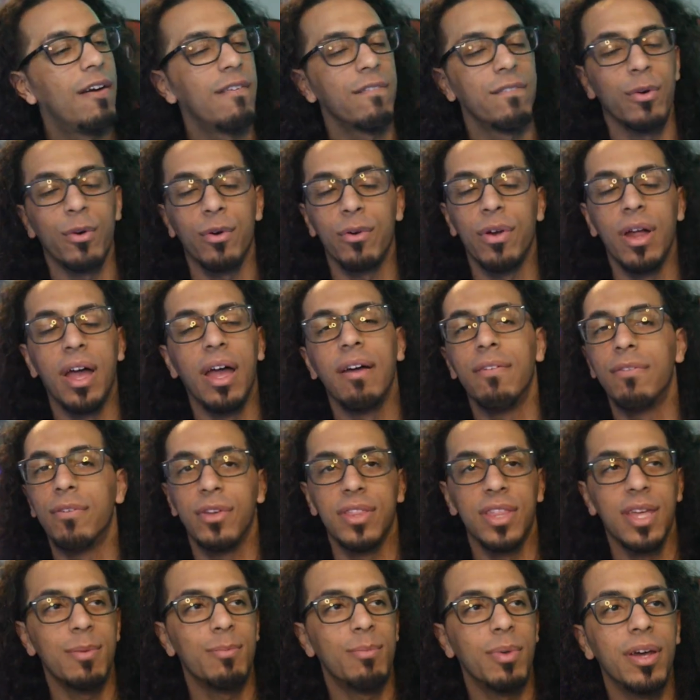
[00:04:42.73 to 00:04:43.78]

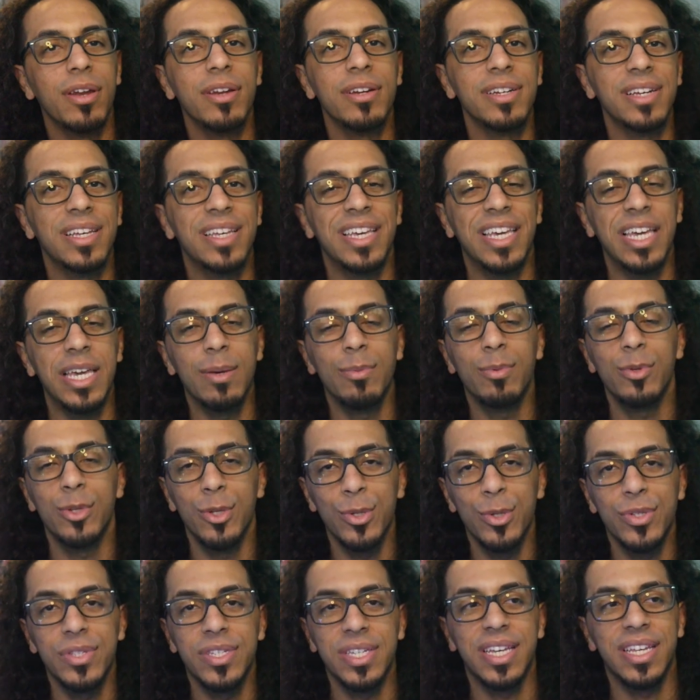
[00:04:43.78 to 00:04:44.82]
forever. They better keep
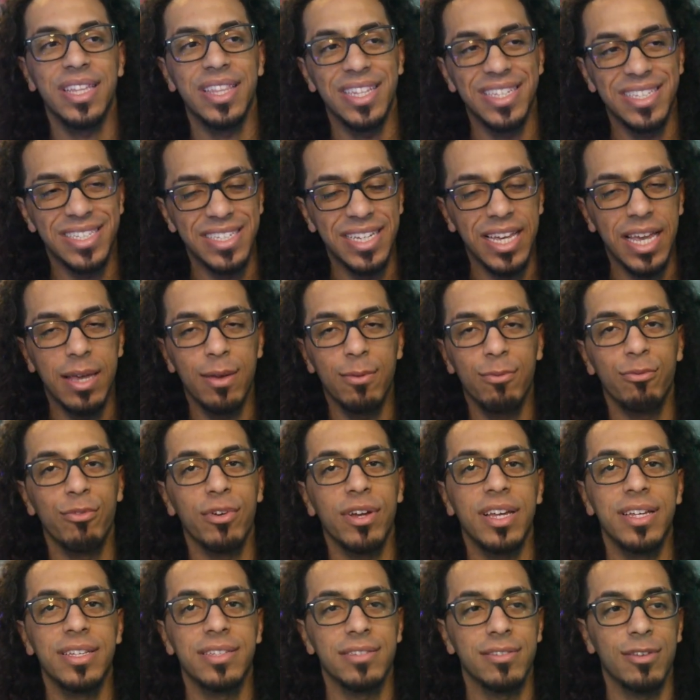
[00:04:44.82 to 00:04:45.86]
using the same
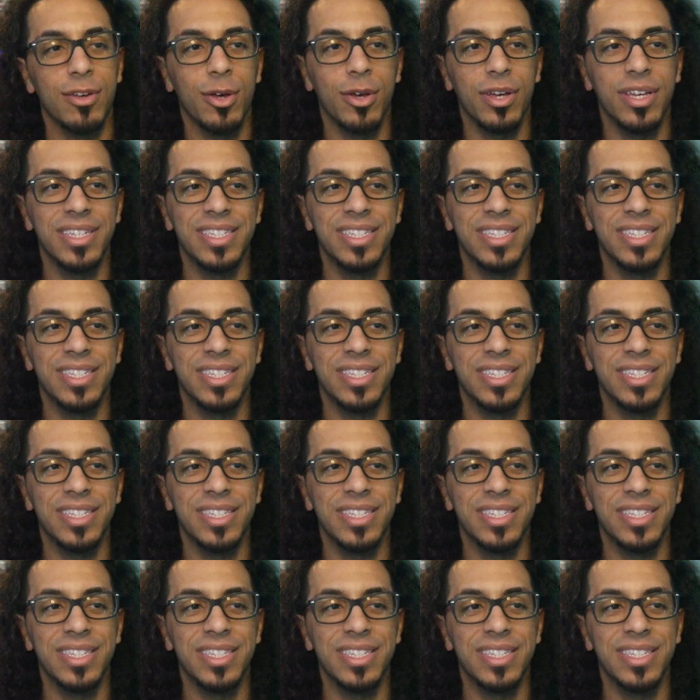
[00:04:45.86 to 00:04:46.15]
freaking song,